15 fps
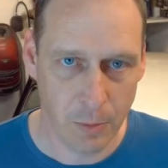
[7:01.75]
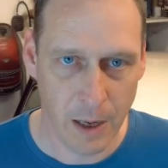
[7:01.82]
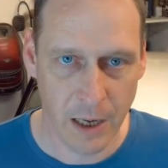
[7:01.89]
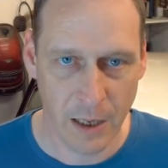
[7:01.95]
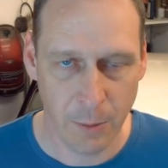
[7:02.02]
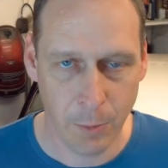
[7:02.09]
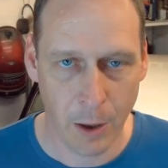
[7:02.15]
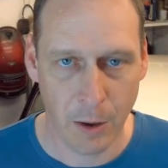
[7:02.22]

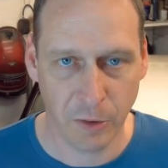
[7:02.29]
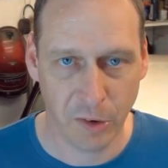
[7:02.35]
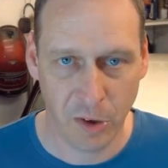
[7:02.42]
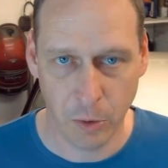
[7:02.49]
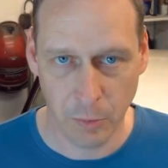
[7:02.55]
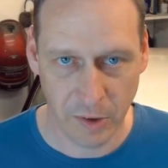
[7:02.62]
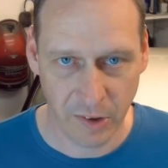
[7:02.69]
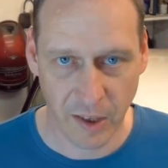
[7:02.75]
really, while
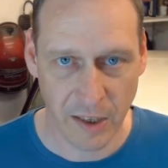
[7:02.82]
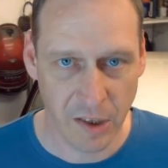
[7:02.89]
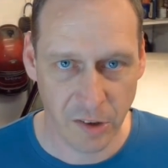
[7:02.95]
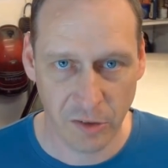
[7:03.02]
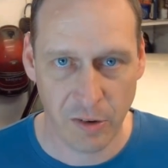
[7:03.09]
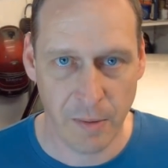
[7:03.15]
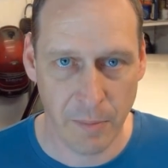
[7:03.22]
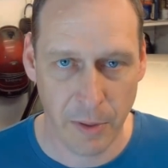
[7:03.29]
still retaining
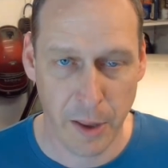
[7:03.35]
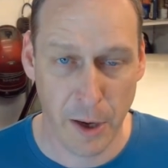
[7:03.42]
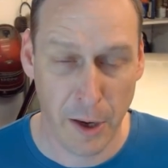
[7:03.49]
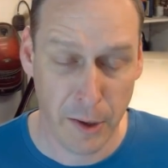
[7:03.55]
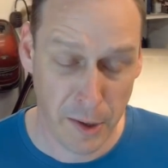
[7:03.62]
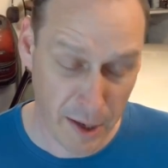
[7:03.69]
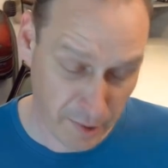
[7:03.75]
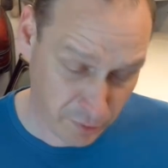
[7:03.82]
strength in
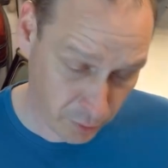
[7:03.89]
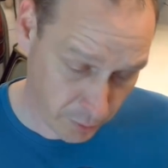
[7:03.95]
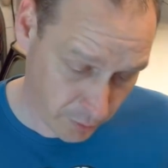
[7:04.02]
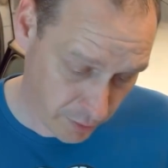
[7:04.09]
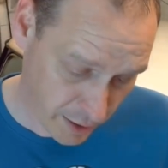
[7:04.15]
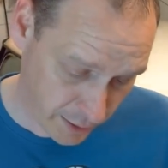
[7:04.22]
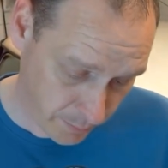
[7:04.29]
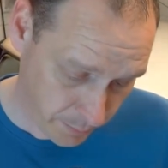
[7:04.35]
it and that sort of
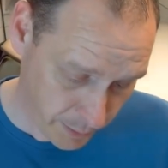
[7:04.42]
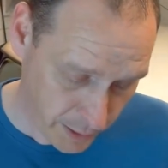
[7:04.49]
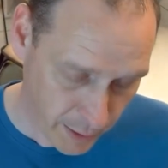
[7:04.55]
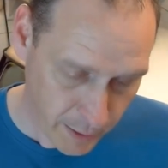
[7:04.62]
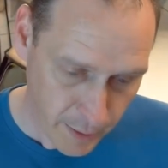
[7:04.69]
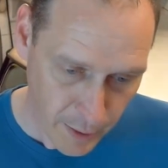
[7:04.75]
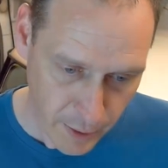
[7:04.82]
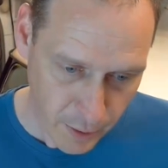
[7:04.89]
thing.
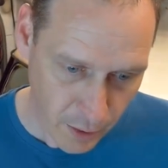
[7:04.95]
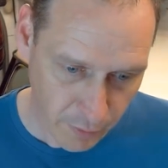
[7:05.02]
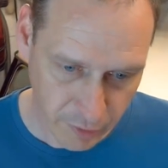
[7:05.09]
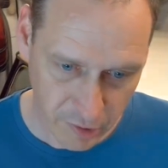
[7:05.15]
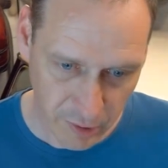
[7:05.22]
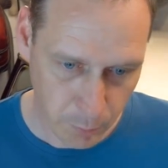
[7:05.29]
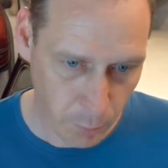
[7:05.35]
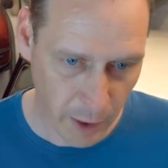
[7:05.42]
But
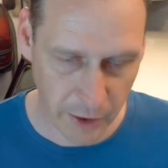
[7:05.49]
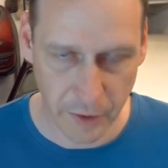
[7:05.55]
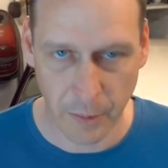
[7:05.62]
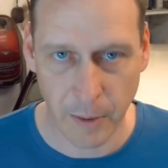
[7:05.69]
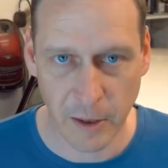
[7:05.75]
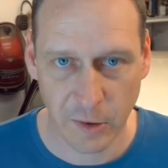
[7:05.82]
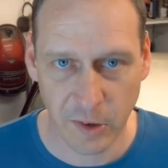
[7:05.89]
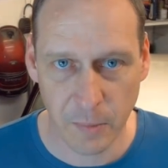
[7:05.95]
obviously one of the
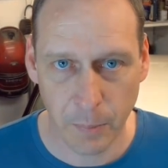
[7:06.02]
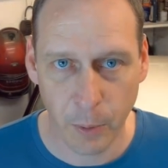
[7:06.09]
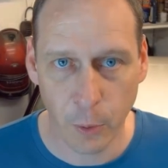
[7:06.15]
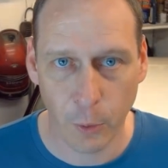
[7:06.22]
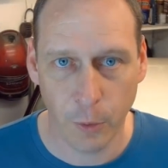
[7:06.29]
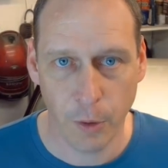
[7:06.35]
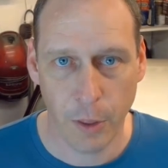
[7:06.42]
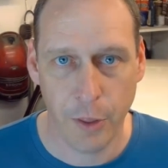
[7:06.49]
most
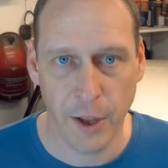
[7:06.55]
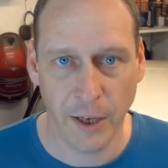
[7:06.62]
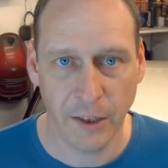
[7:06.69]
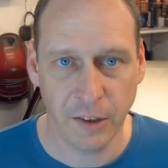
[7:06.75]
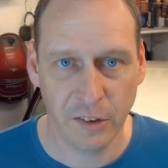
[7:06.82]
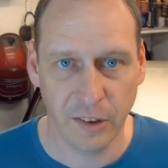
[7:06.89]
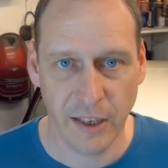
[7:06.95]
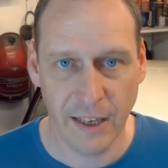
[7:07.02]
important
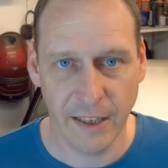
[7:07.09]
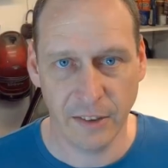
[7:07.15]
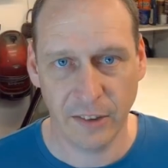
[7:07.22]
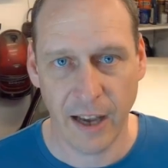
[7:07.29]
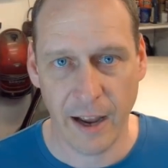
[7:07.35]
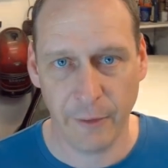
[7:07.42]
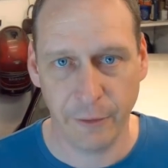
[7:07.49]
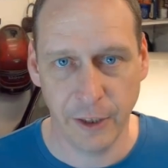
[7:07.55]
things is
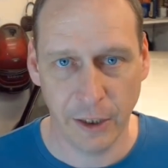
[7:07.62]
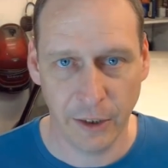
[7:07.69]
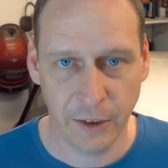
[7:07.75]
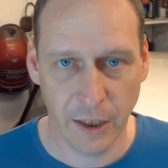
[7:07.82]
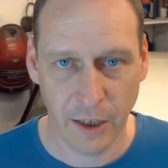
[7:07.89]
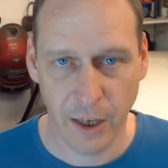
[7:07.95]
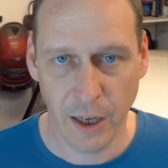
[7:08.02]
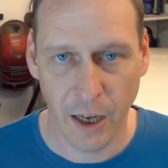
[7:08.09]

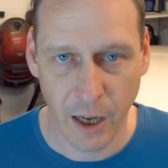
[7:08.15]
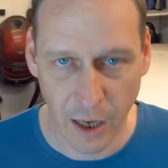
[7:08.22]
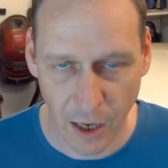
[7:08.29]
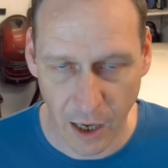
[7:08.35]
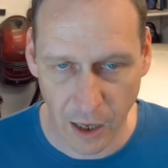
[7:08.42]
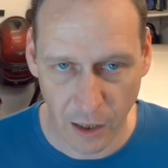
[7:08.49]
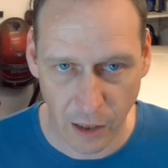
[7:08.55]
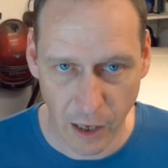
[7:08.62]
having
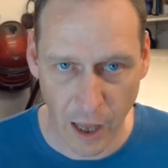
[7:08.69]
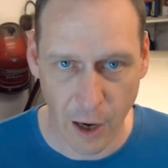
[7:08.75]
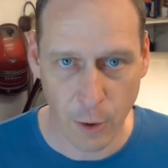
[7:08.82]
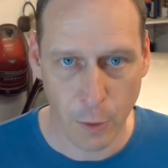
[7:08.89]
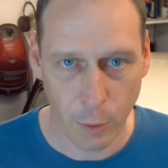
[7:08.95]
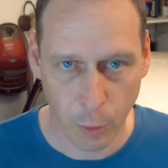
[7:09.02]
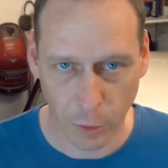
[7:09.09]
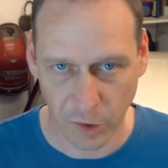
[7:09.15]
a
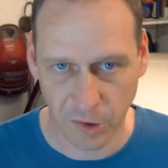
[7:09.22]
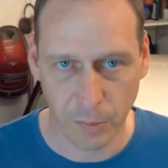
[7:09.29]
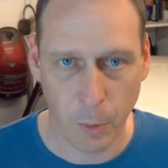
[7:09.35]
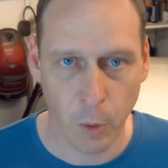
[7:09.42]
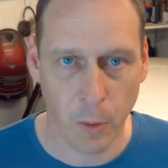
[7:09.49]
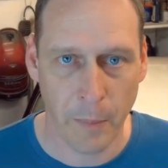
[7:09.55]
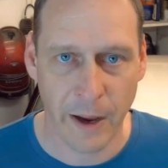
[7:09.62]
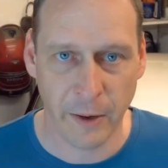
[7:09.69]
low or a
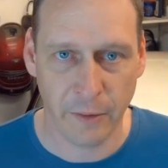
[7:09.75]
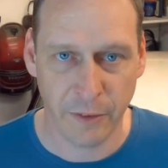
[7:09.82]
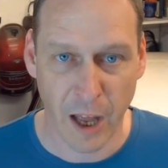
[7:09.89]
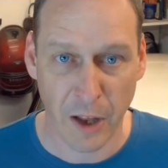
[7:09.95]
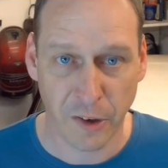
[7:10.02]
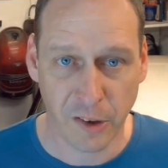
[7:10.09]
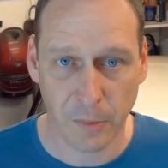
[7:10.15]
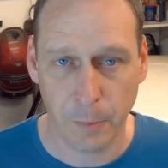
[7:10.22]
small amount of
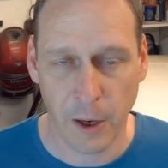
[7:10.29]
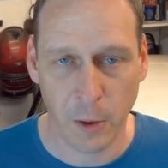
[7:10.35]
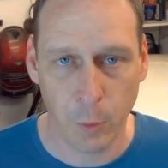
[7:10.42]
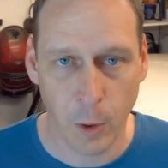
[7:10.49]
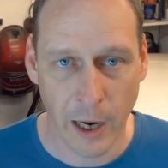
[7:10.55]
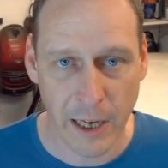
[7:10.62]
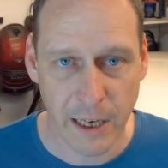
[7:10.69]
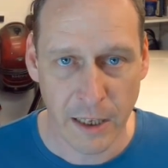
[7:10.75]

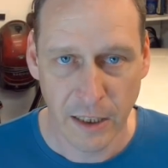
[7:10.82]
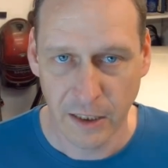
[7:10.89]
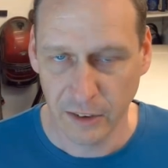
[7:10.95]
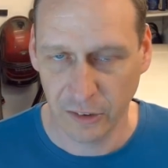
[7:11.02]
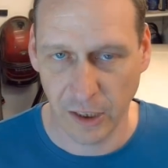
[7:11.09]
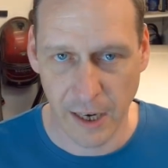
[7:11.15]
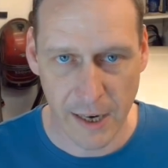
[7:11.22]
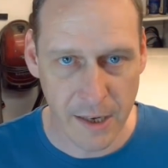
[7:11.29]
unsprung weight.
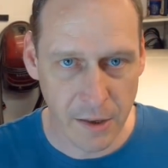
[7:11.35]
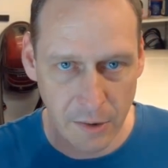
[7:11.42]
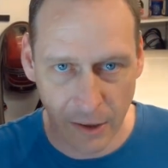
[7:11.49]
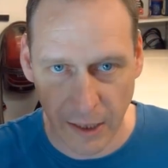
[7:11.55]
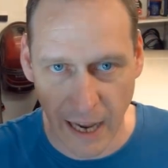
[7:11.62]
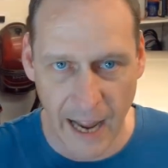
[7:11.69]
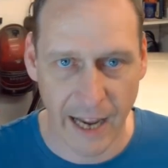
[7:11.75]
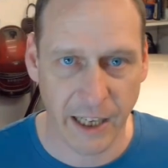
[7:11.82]
So
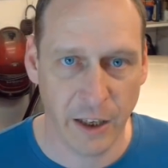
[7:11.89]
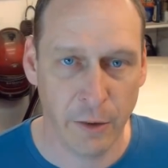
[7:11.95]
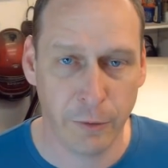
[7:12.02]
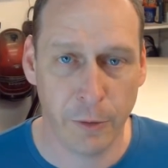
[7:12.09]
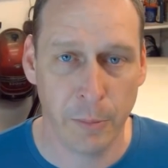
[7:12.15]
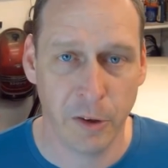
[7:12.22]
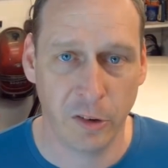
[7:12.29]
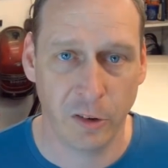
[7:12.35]
anything hanging
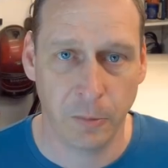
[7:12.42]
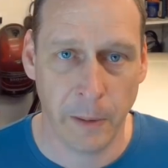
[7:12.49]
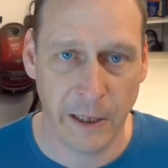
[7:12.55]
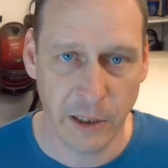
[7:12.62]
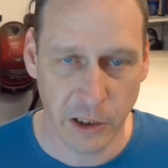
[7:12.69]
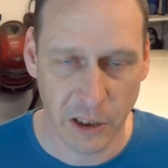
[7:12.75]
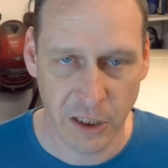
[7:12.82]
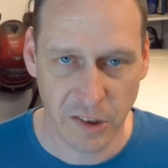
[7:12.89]
from the
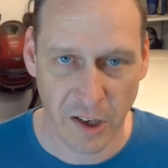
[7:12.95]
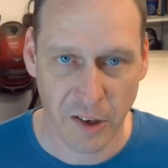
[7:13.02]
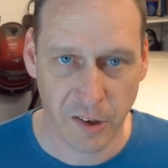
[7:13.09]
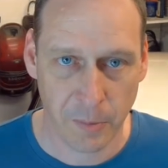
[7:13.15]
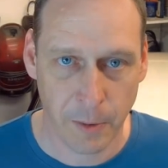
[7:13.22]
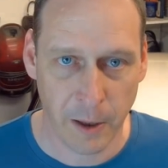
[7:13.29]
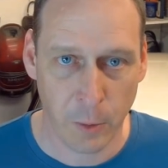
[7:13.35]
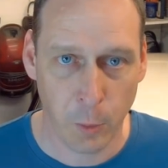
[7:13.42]
suspension is
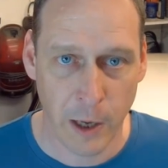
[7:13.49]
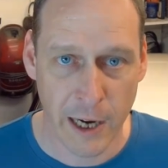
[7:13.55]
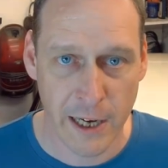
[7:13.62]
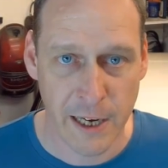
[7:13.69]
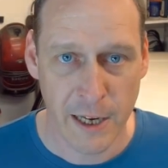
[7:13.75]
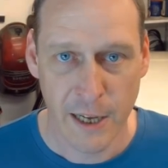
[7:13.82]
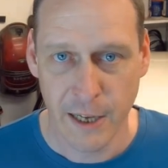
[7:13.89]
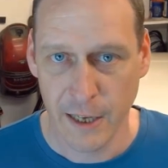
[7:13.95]
unsprung
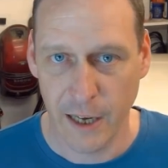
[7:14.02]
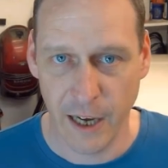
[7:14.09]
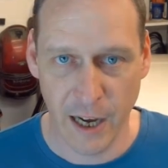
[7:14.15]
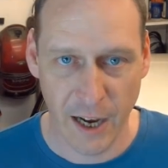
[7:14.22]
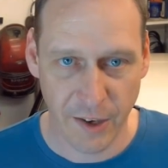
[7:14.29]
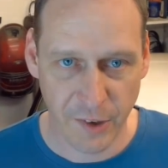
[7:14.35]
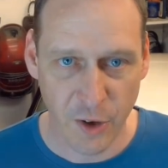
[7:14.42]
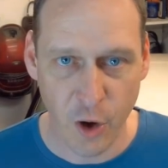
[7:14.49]
weight.
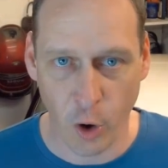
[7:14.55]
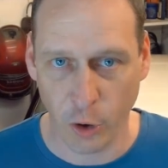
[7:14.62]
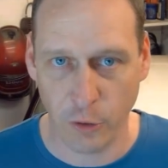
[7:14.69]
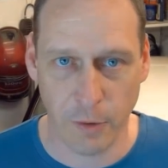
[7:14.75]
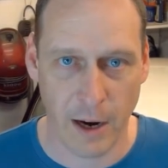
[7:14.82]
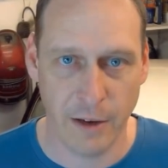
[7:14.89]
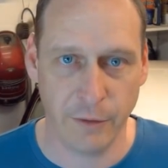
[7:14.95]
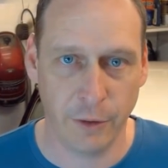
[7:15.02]
It's not
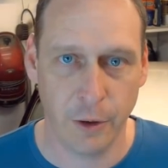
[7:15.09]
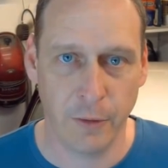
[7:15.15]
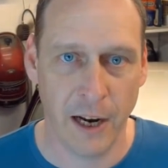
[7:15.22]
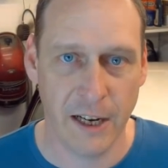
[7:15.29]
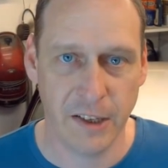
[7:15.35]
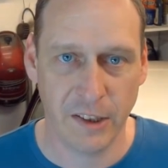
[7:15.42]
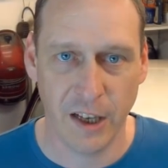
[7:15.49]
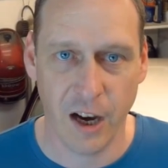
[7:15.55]
great for a
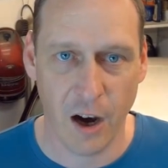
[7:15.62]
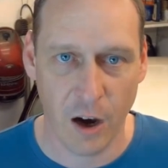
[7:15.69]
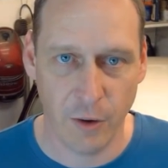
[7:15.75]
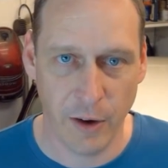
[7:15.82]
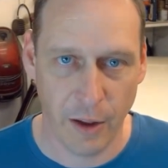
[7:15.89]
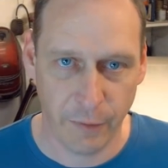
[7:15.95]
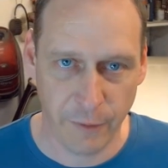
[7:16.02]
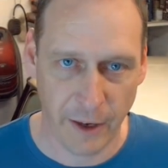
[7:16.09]
race
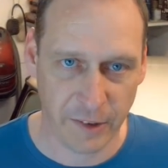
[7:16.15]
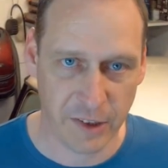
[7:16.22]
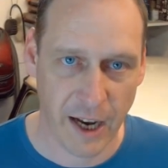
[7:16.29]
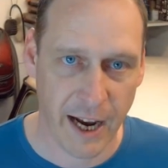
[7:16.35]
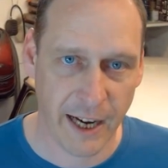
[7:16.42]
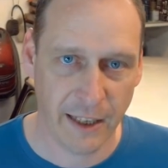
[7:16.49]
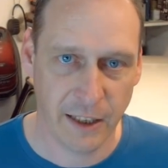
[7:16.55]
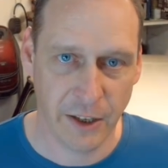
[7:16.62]
car, it affects the
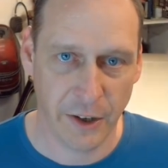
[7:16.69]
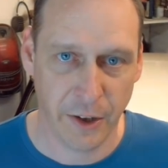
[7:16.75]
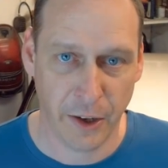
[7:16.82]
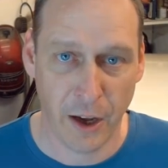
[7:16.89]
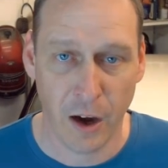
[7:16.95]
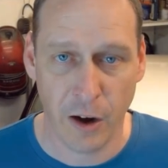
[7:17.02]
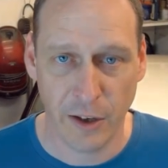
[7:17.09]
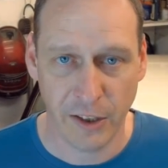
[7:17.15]
handling of the
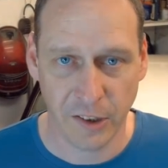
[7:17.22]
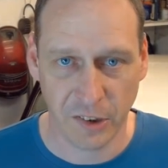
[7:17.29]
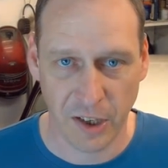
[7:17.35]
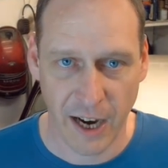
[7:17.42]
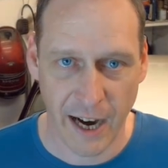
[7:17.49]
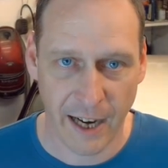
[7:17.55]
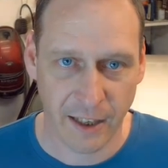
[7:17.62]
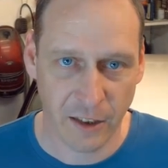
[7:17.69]
car, it
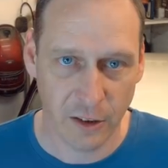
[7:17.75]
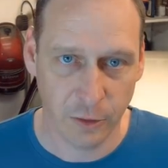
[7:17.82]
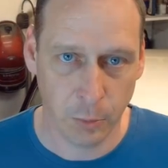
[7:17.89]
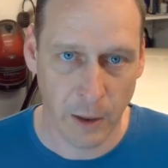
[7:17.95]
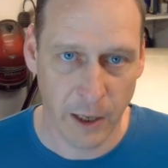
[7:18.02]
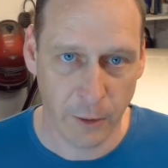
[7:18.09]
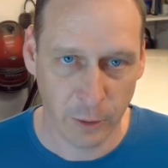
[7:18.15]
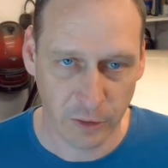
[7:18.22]
doesn't handle as
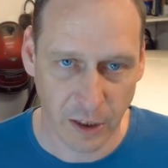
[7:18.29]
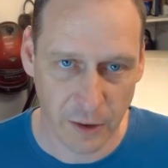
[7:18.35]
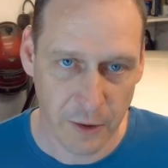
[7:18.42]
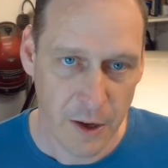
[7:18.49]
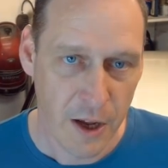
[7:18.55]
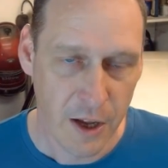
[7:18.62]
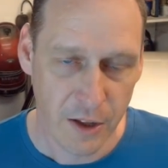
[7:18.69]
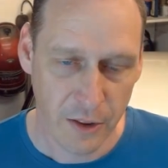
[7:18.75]
well. So
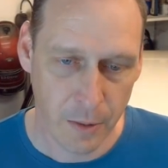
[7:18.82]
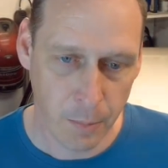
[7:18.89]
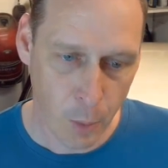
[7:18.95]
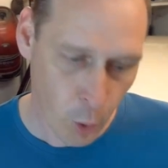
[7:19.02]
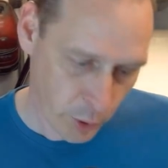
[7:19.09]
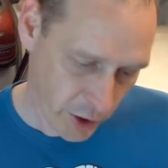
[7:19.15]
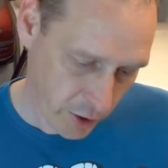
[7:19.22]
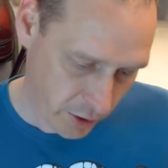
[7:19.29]
the
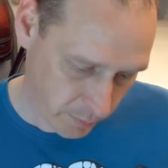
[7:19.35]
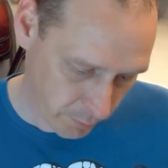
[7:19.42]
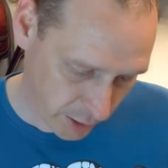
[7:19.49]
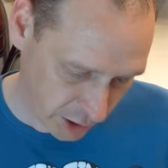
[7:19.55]
more you can